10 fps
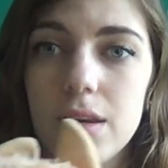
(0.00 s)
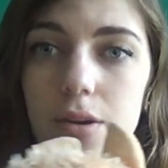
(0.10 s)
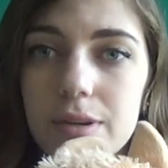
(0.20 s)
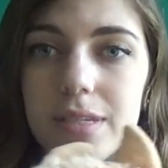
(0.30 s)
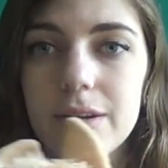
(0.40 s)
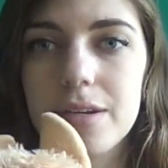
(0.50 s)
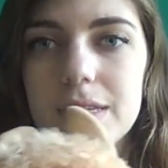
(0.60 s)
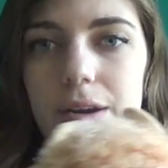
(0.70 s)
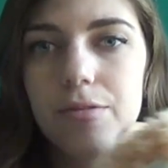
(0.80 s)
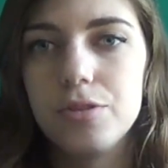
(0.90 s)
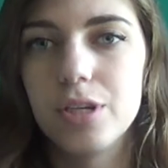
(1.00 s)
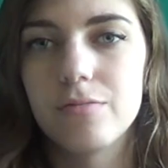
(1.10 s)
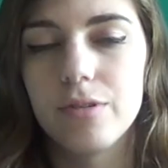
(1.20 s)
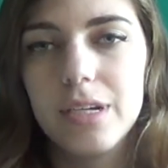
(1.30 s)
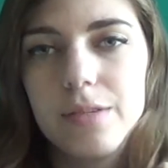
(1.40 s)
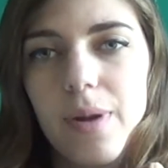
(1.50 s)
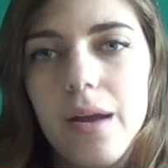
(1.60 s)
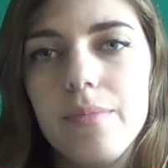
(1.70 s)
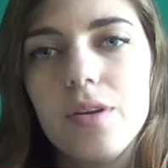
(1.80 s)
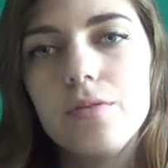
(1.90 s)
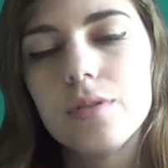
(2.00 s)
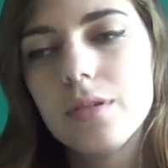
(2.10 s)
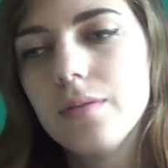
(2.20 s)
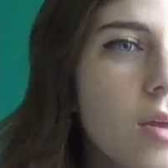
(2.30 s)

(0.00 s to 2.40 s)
newest series that was just released by a muse.